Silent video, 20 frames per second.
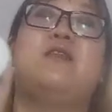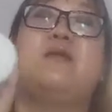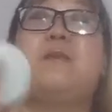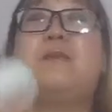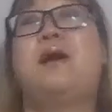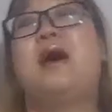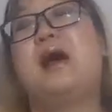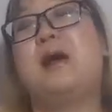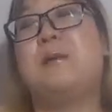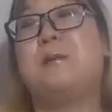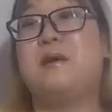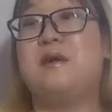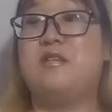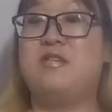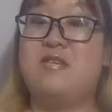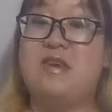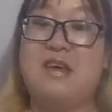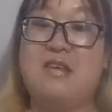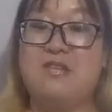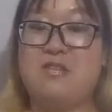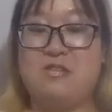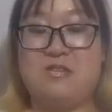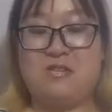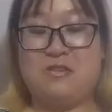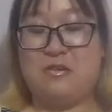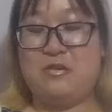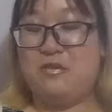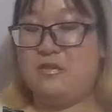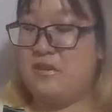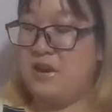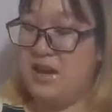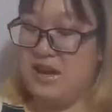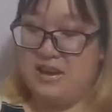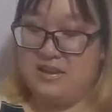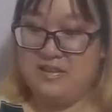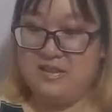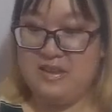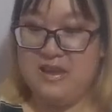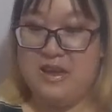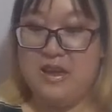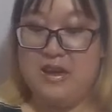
to pack my sunscreen,